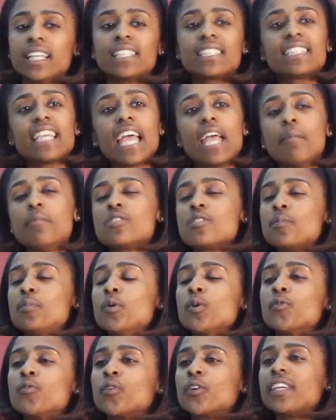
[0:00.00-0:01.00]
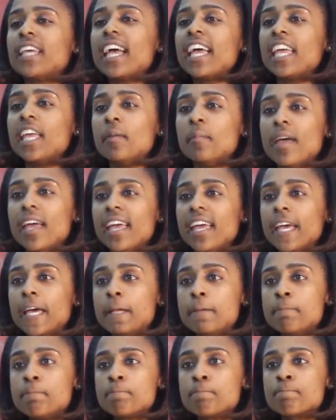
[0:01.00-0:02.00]
This game is a beautiful game,
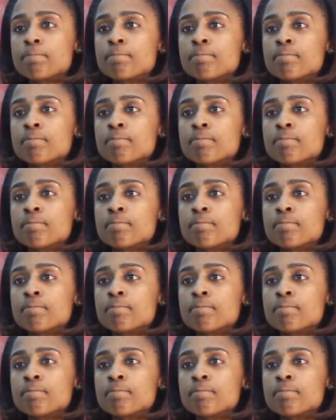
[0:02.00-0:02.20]
and